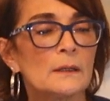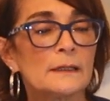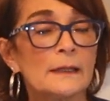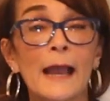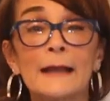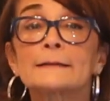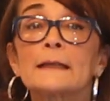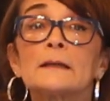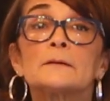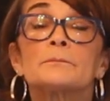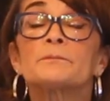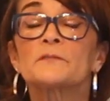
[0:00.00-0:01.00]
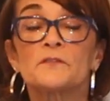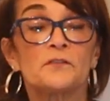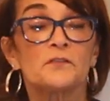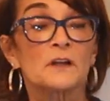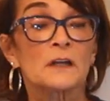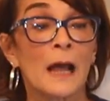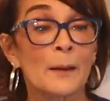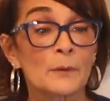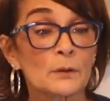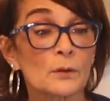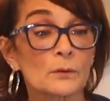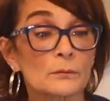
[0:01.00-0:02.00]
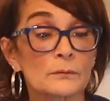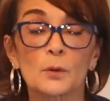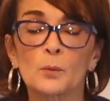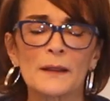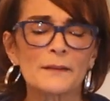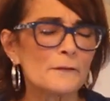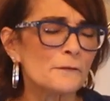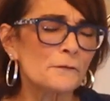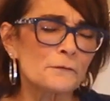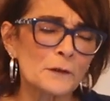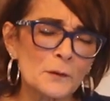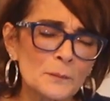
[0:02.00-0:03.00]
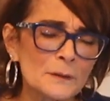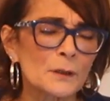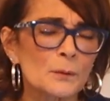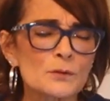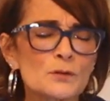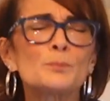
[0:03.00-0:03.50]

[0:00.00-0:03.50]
The acting, phenomenal. The way they filmed it, it was